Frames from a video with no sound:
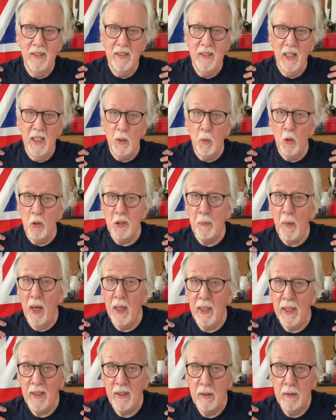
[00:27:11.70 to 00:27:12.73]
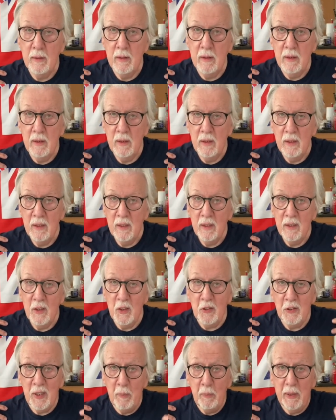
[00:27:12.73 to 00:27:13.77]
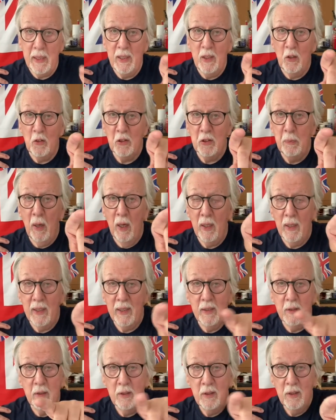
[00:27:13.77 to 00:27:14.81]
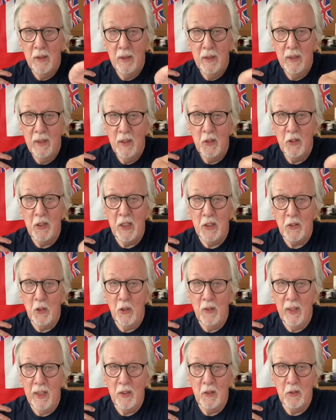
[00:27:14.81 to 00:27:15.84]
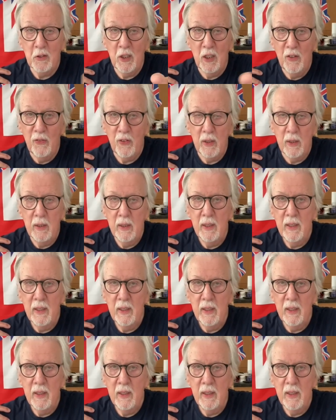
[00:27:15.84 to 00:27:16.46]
Are you all smiling? There's somebody not smiling sat on that sofa.